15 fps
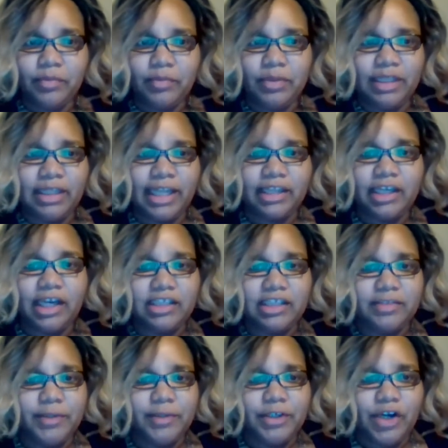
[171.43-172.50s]
Let the
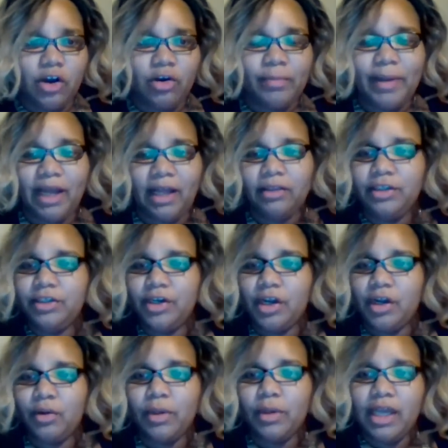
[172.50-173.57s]
customer know about
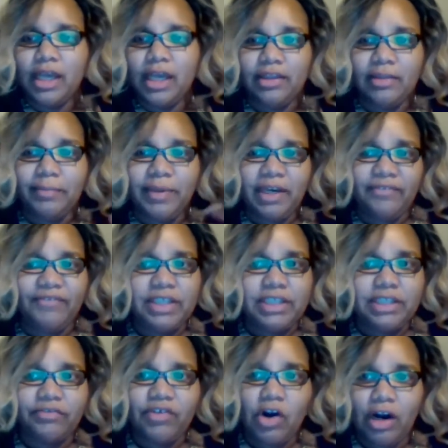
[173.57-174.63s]
the
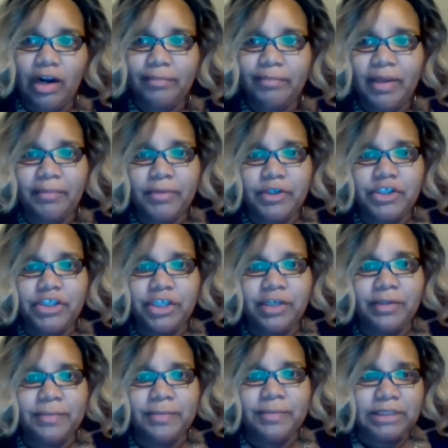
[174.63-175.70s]
benefits of card
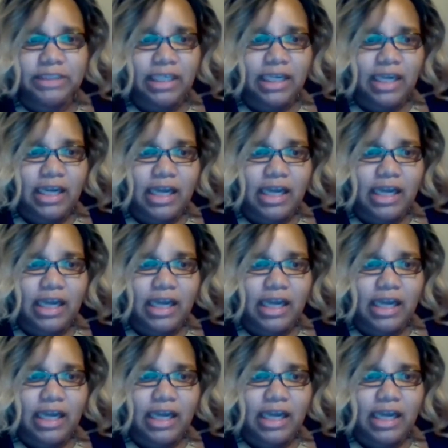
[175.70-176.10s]
memberships.